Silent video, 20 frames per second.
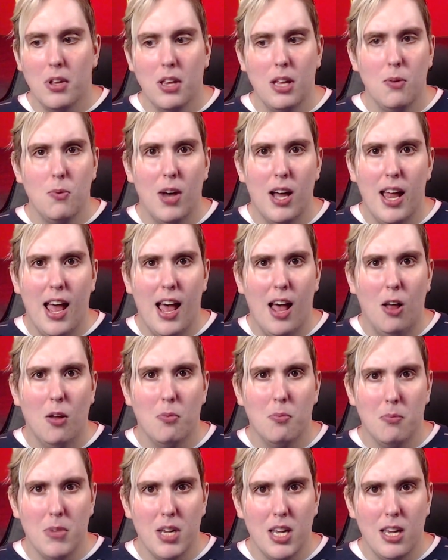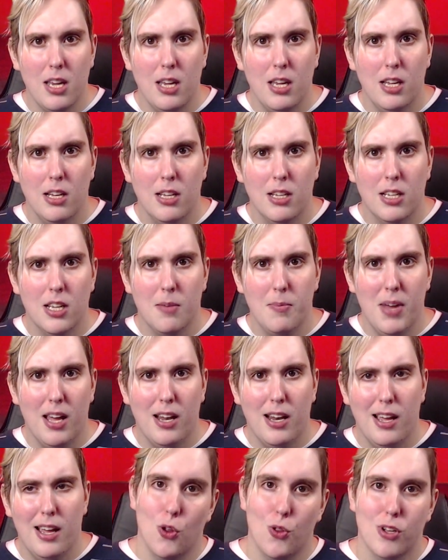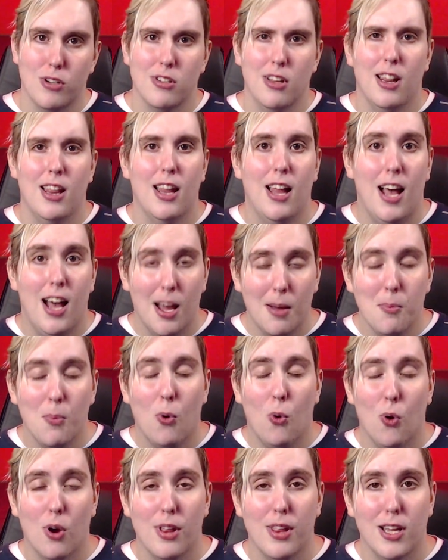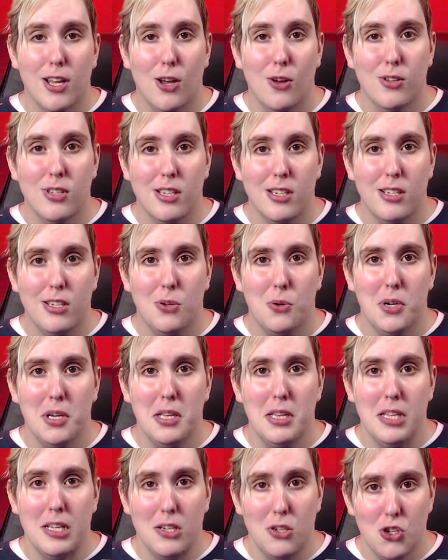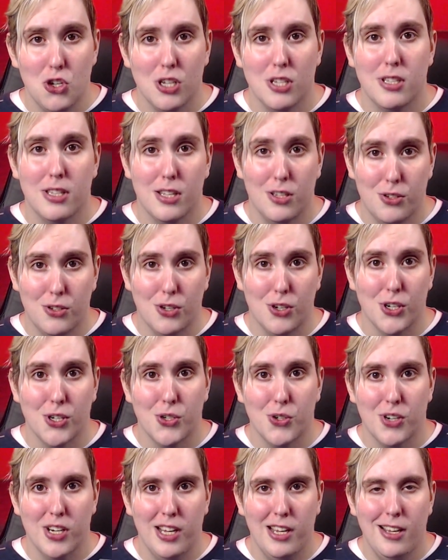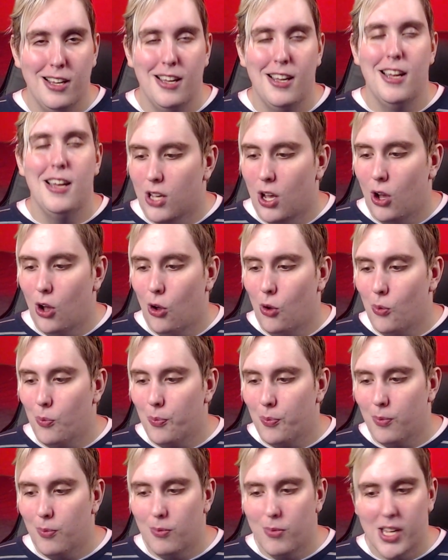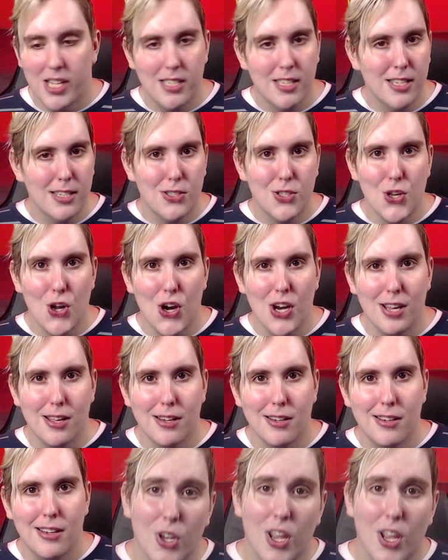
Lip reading: really what helped me commit. No, there's a lot more that goes into it than just the surgery. So let's get started.